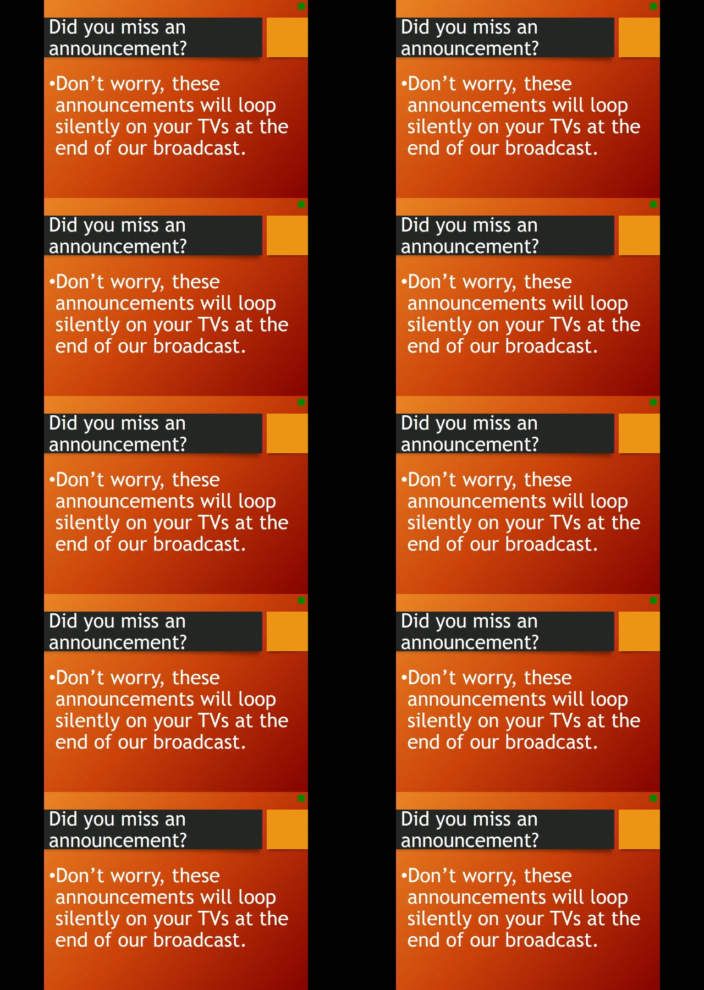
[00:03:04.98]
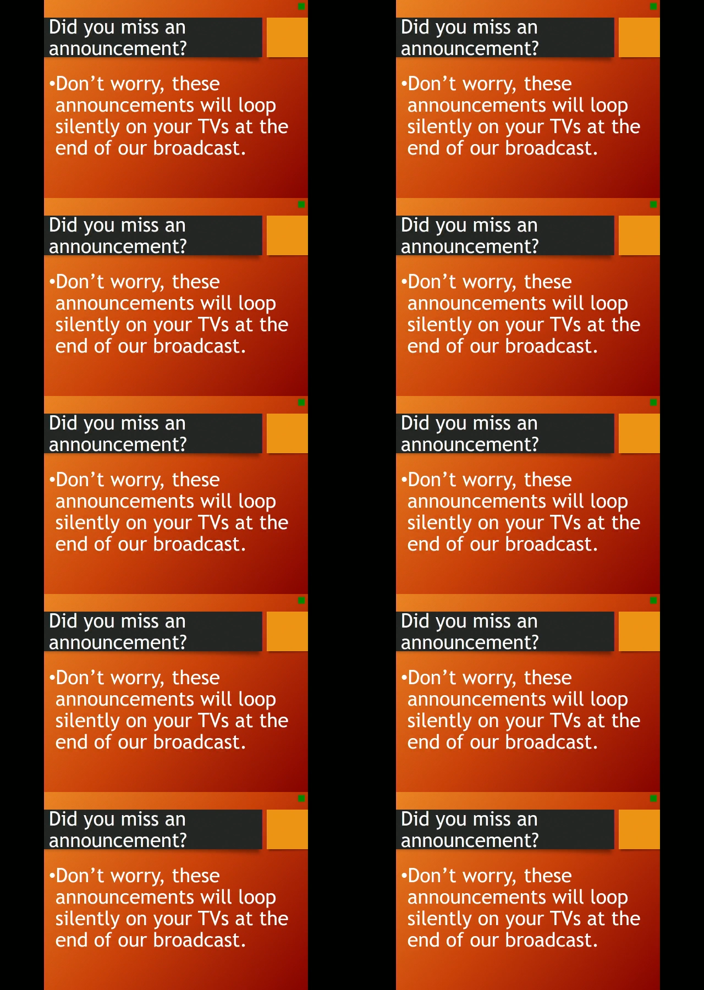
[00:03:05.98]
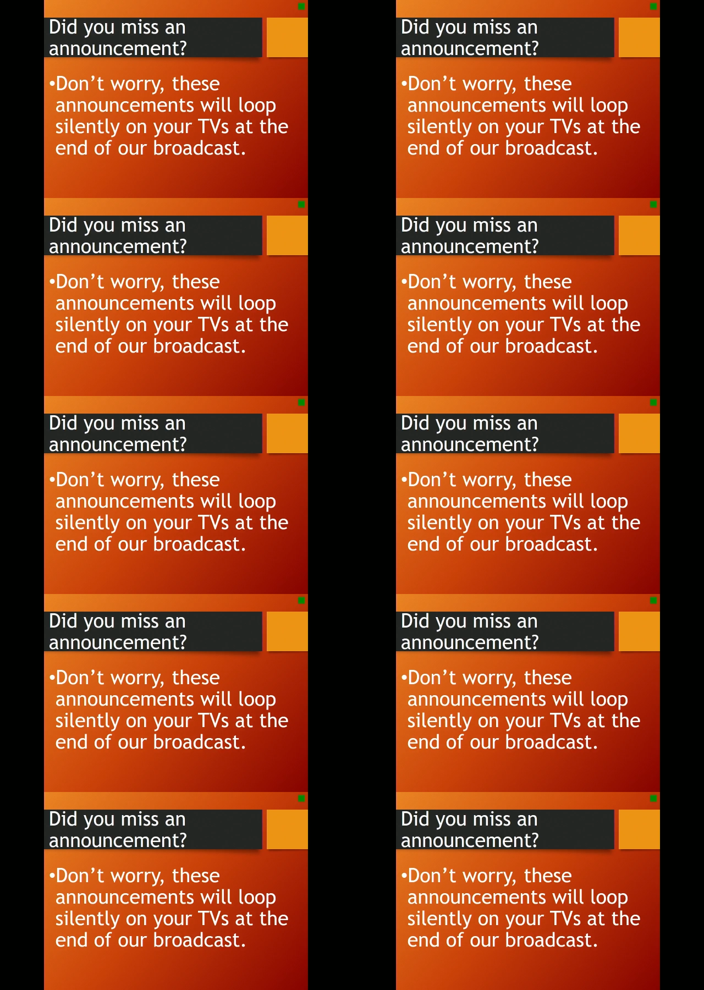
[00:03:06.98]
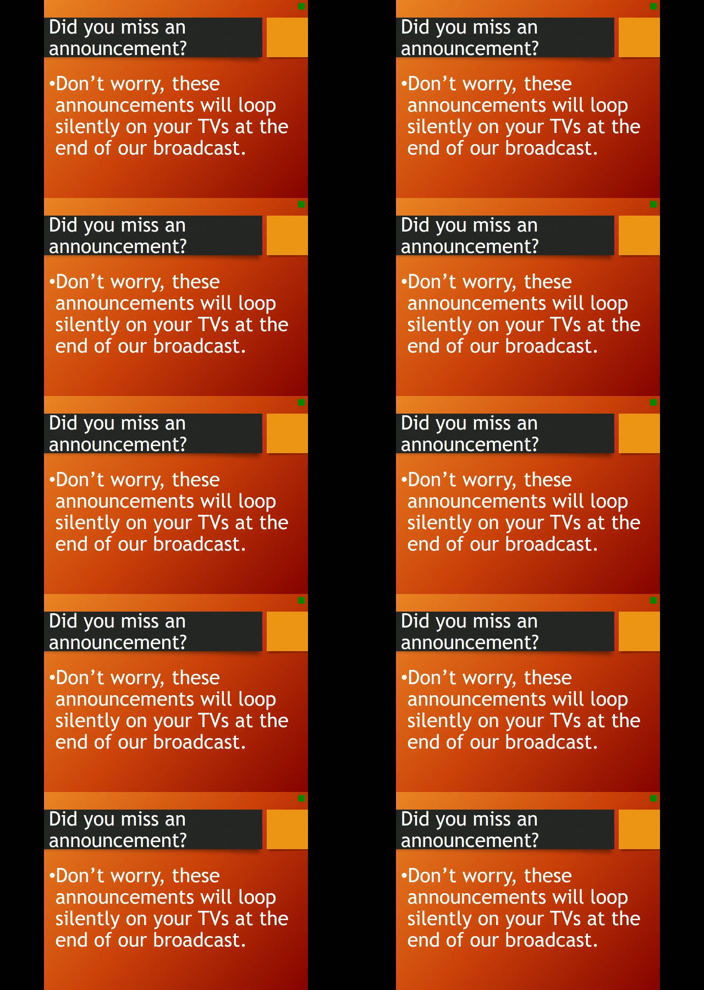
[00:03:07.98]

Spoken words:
(no speaker visible)